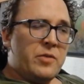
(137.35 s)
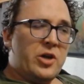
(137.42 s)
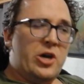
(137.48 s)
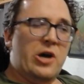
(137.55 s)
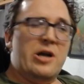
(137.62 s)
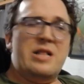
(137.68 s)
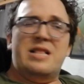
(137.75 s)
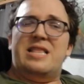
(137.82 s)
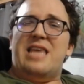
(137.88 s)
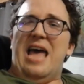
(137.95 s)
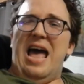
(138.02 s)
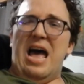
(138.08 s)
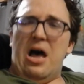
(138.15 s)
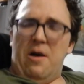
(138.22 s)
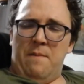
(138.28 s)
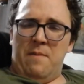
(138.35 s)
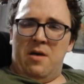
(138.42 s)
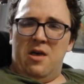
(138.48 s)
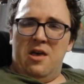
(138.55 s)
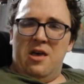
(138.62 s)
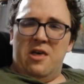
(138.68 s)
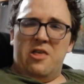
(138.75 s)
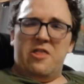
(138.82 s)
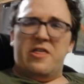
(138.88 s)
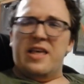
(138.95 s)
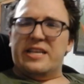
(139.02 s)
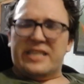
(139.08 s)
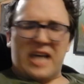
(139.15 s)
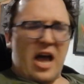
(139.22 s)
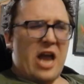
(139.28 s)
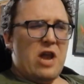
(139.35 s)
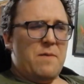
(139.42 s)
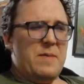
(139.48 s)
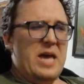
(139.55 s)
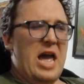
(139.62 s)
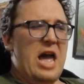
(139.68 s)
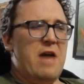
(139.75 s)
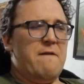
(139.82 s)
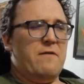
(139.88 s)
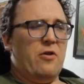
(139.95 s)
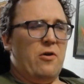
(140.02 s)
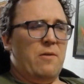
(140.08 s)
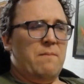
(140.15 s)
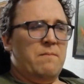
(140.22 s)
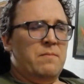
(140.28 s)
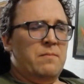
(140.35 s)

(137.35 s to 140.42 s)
condemn this kind of behavior.